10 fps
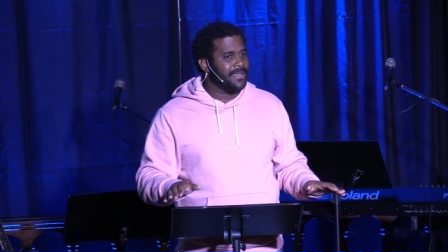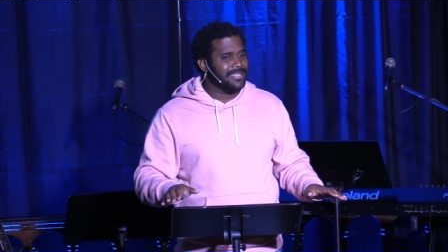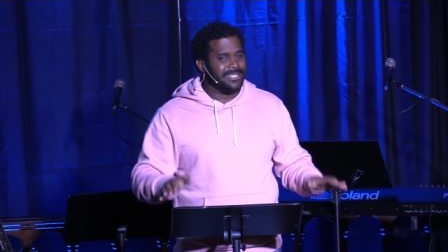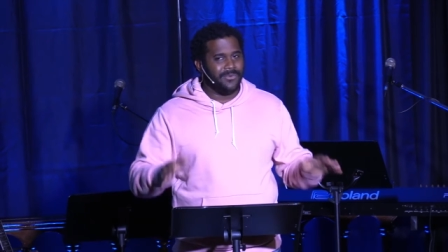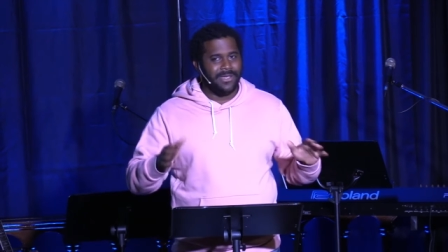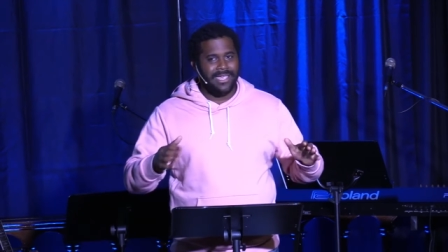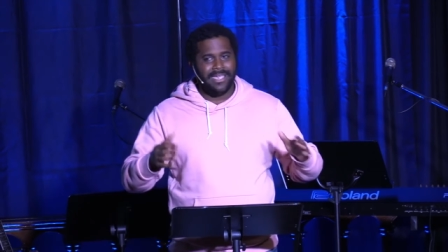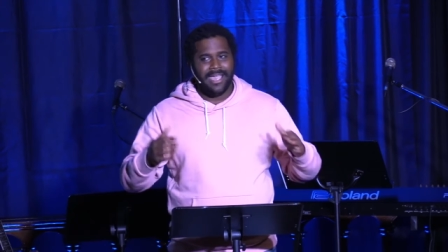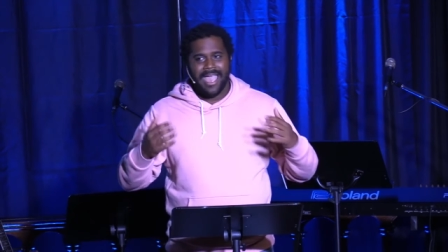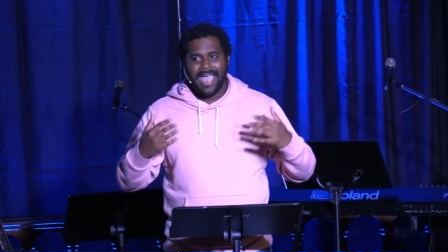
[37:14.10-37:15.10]
You see,
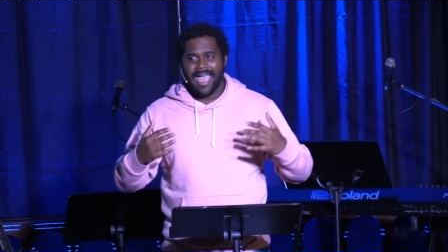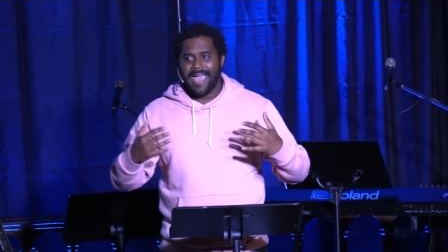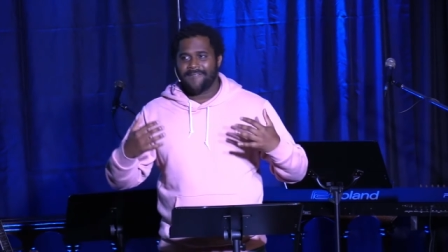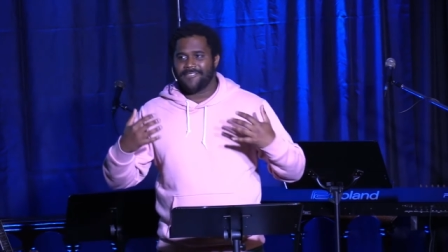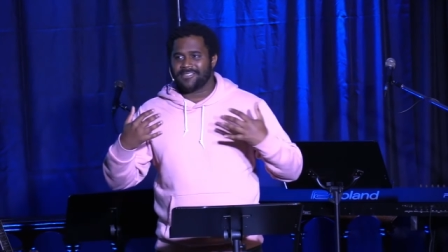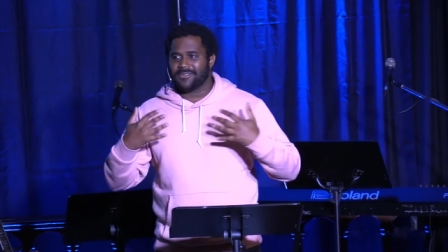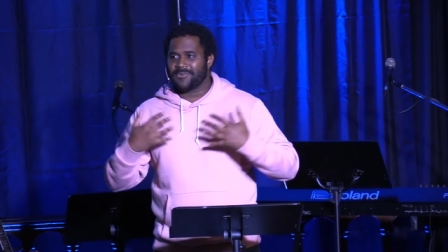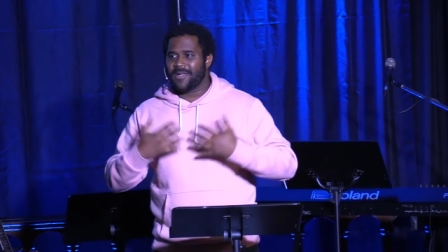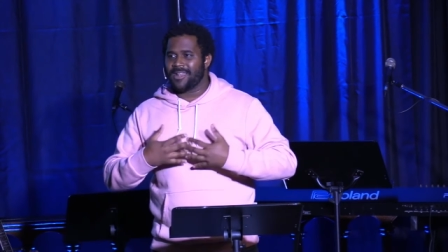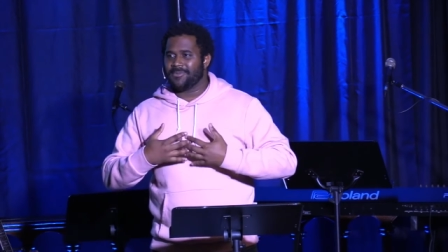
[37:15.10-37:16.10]
we have this
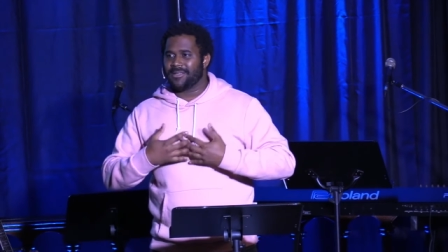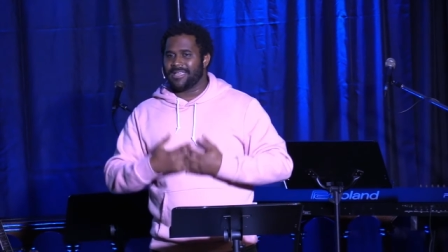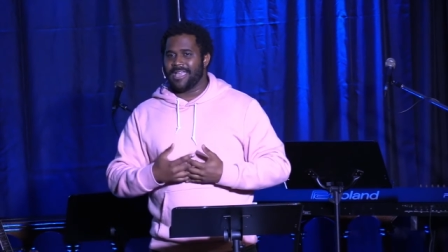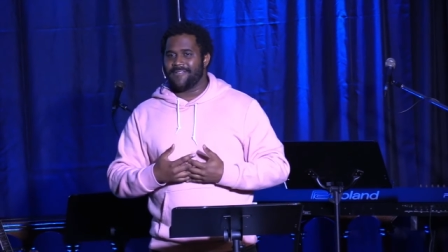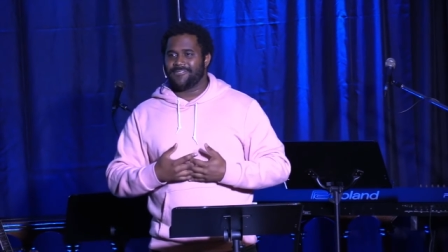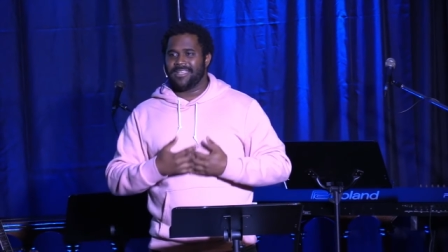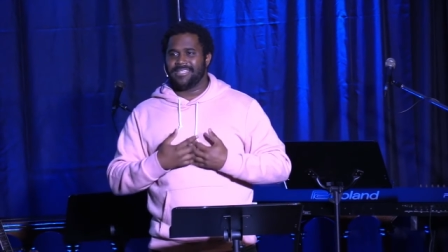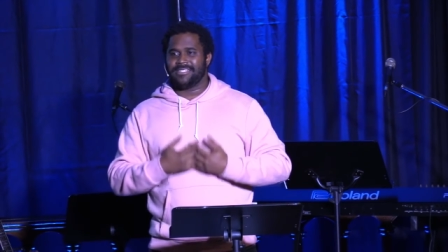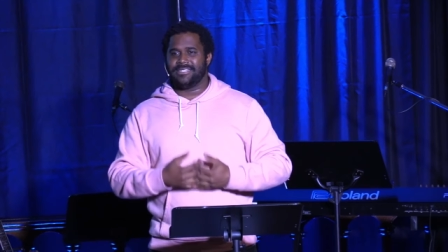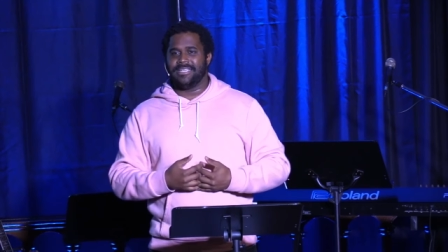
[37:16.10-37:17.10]
incredible gift
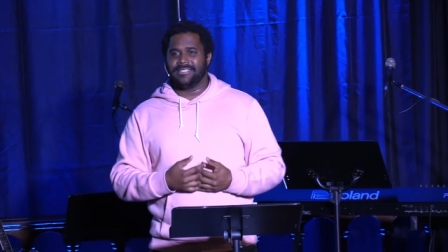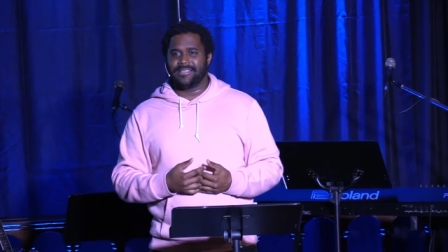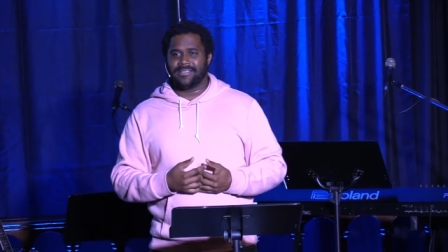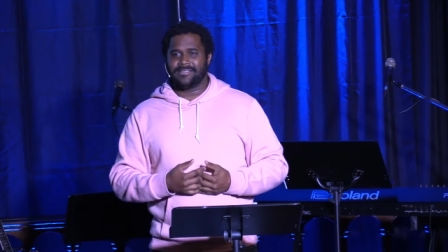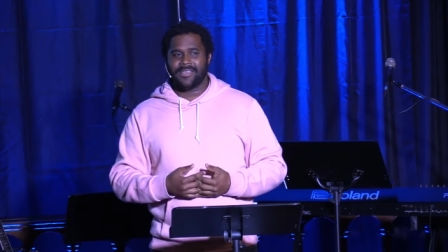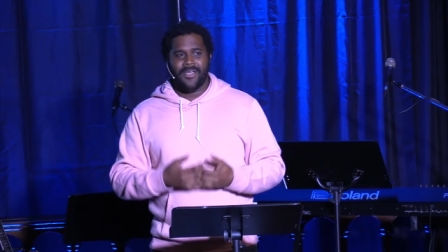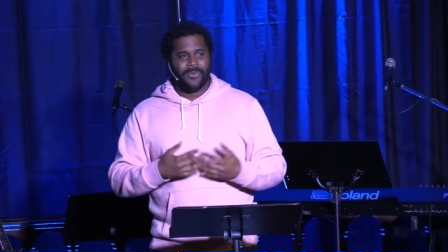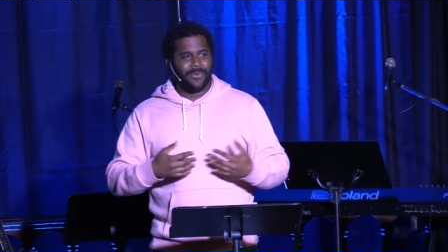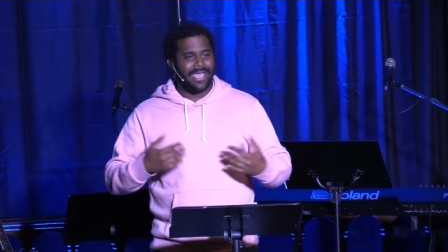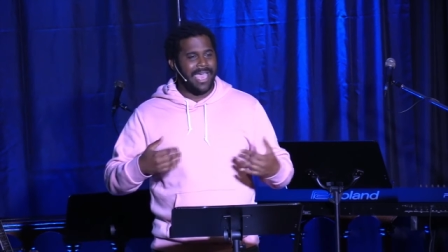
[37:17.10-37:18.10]
in Jesus.
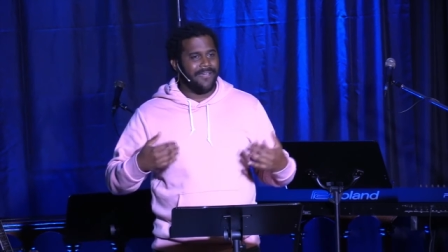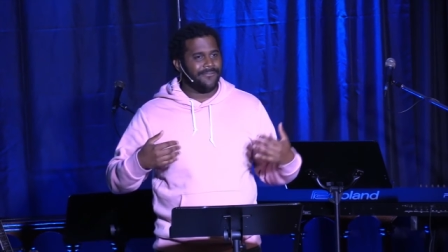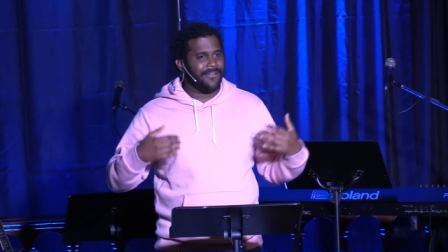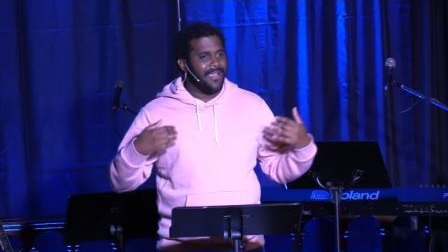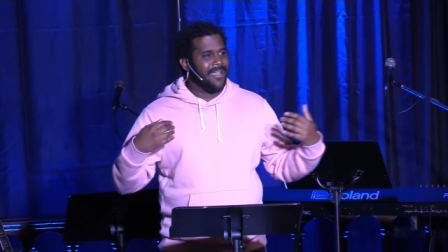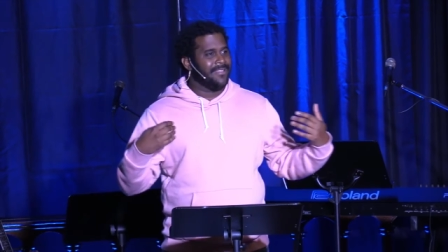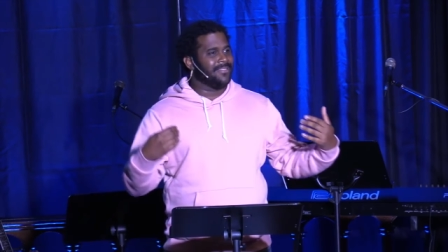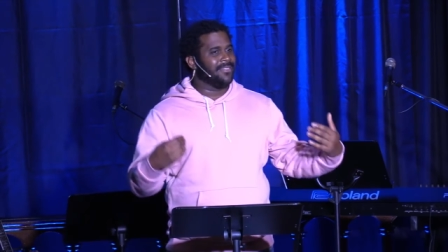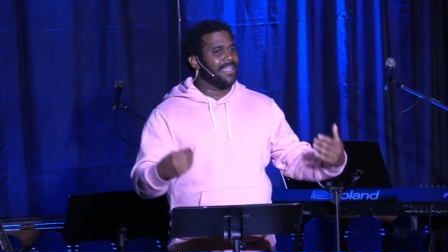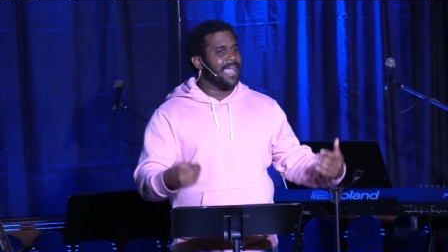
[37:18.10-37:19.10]
We have
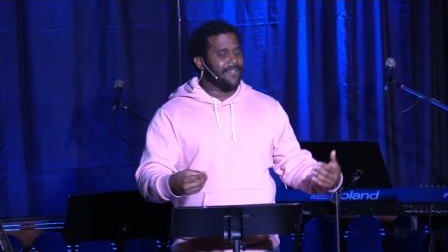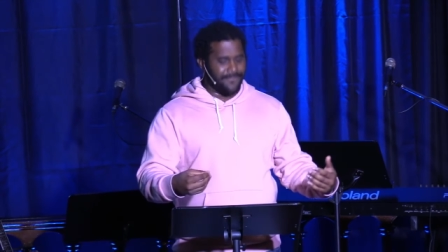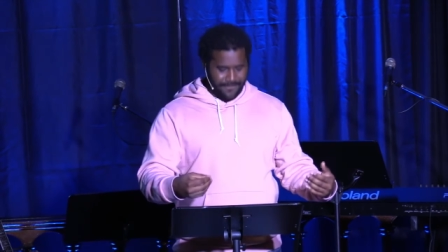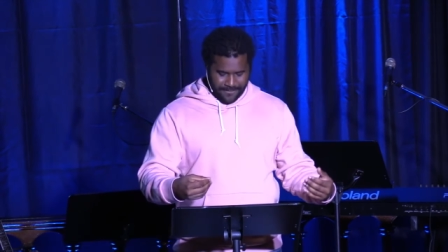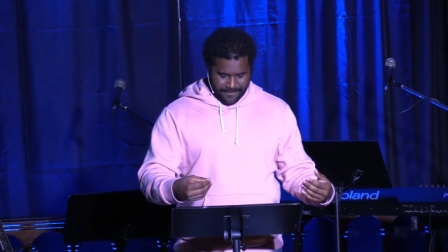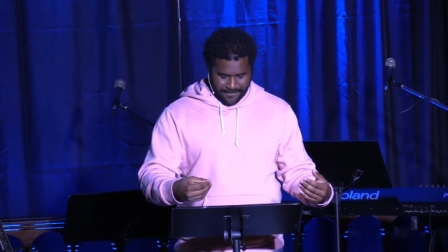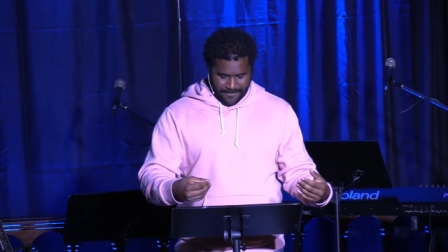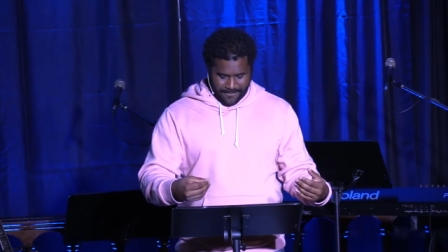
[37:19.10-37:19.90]
life.